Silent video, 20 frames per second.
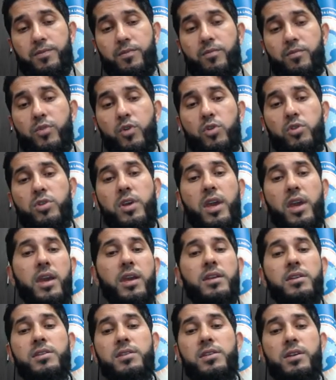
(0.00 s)
Both
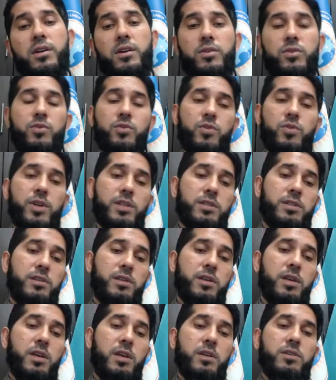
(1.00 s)
A and C are correct.
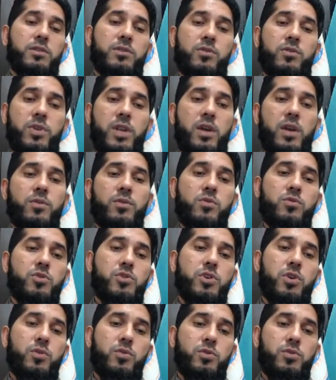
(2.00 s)
So now you
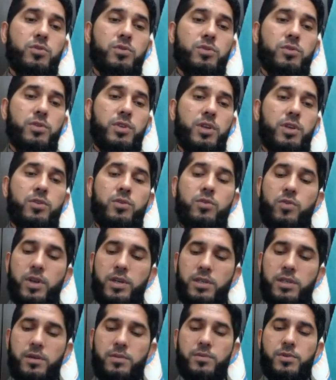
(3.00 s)
choose the
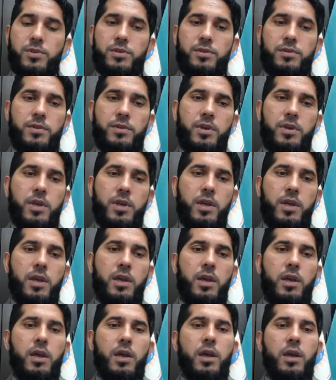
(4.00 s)
correct option.
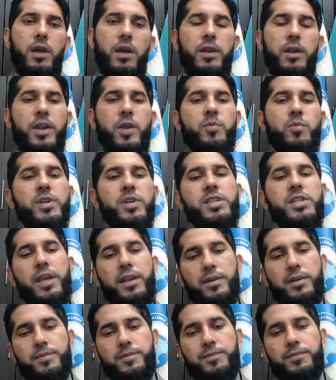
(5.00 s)
Number
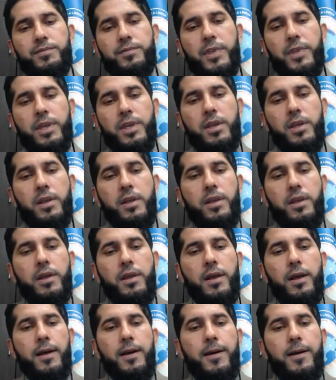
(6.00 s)
10.
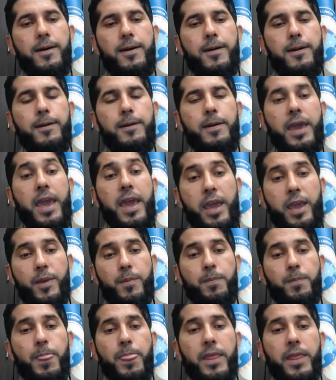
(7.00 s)

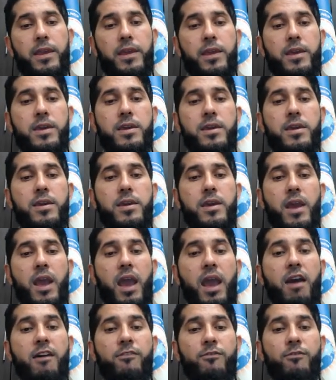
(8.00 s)
A, he
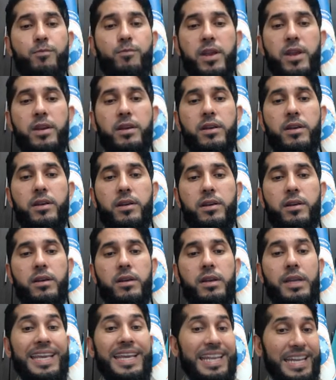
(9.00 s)
have been
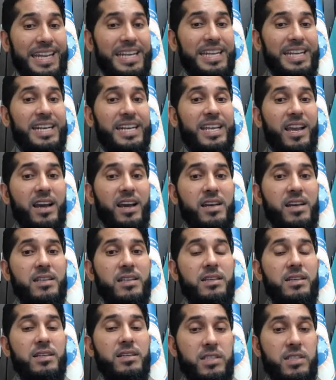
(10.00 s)
in India
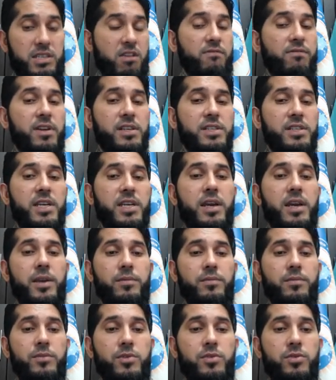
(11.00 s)
several
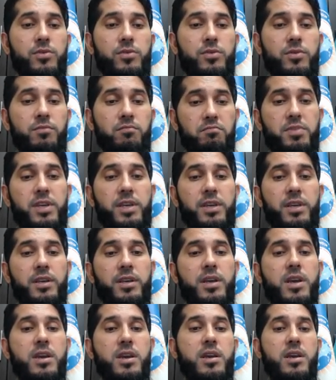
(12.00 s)
times. B,
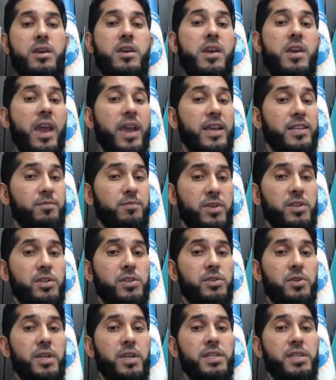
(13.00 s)
he has been
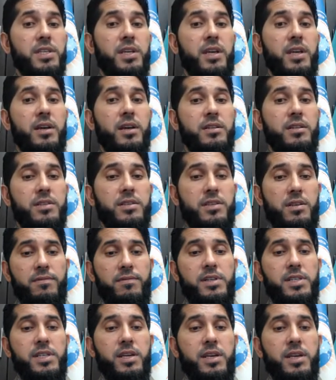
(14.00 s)
to India
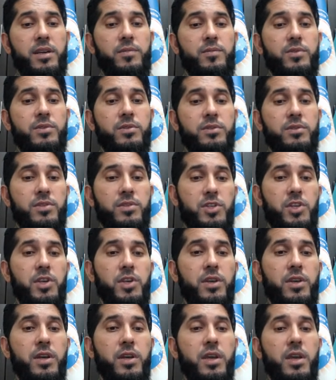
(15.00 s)
several times.
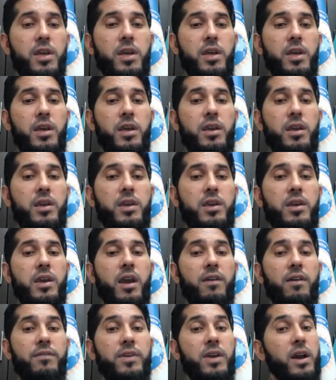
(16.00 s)
C, he
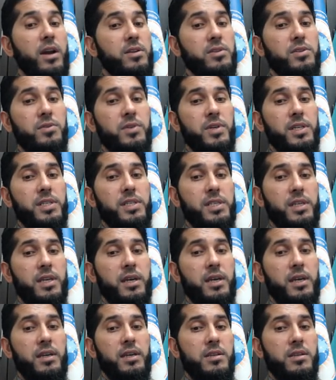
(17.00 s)
have gone to
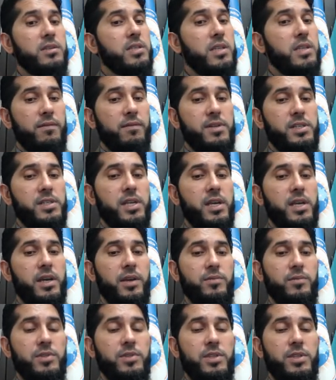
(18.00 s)
India several
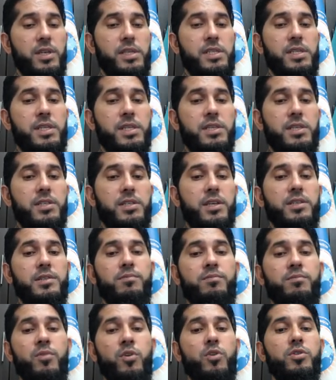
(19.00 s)
times. And D says
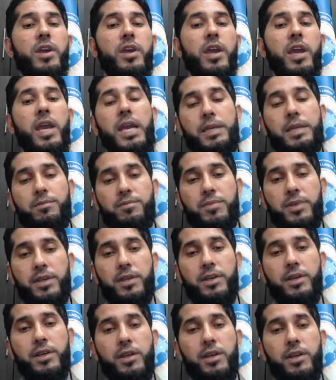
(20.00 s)
both A and B.
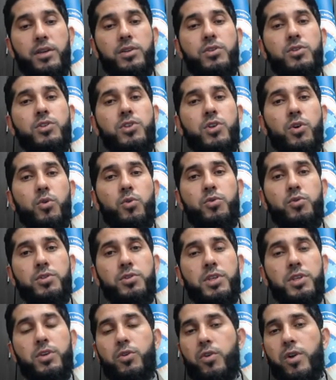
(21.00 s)
Choose
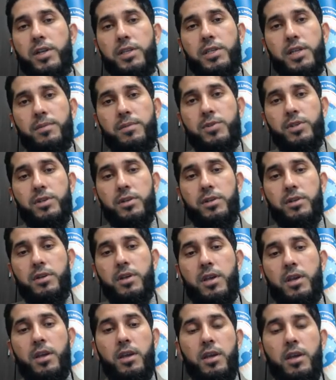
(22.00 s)
the correct option
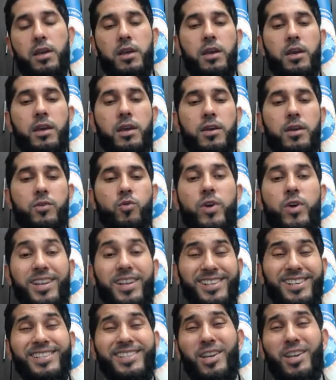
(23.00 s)
and
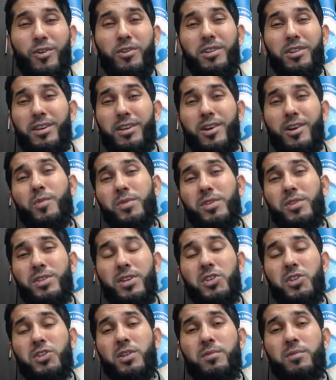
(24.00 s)
write it down in the comment
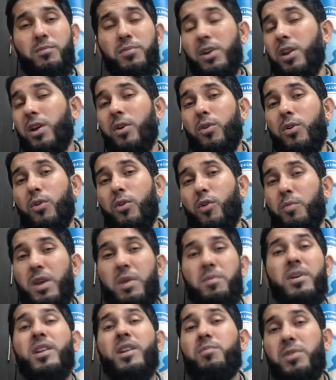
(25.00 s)
section below, or
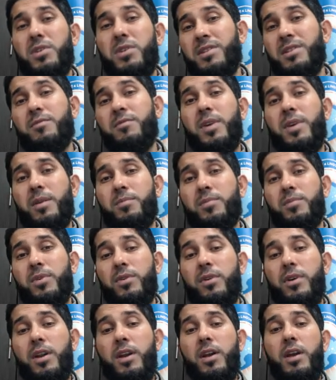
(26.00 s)
maybe on a piece of
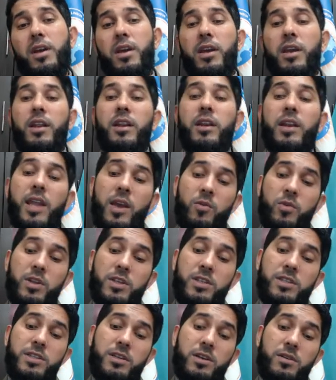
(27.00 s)
paper. And now
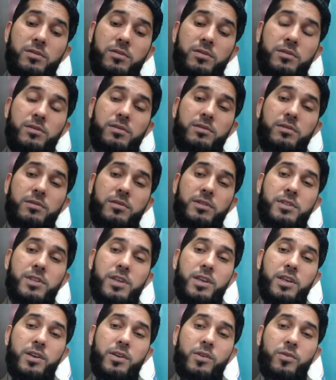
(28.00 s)
let's go to
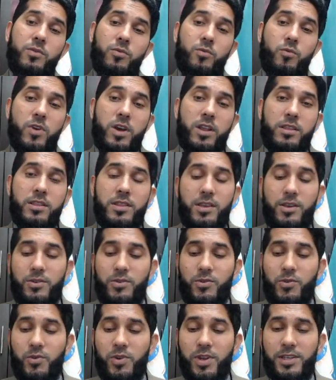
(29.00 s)
see what the
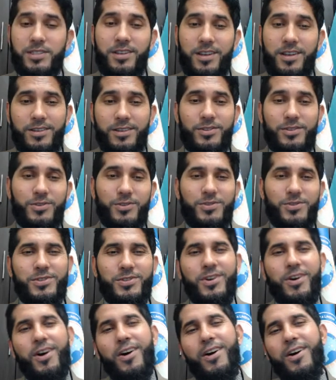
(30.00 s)
correct answers
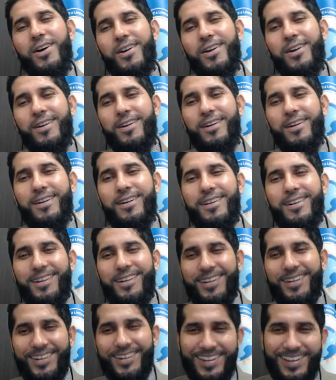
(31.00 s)

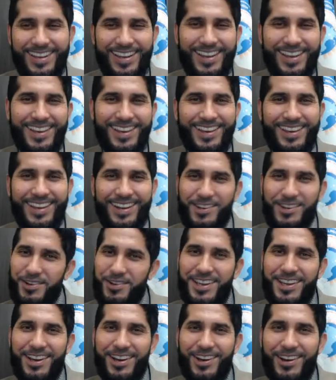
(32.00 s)
are. Okay, here
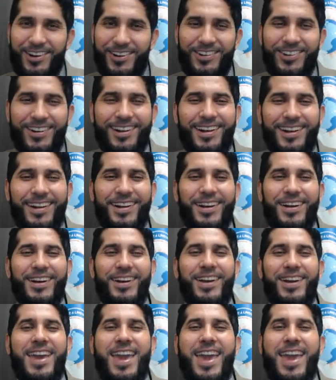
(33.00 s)
we go.
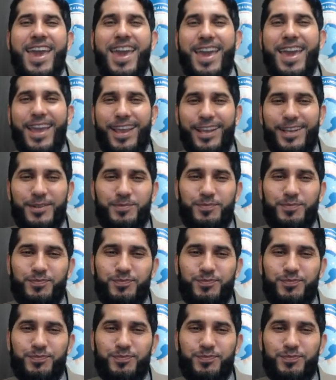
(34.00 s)
A.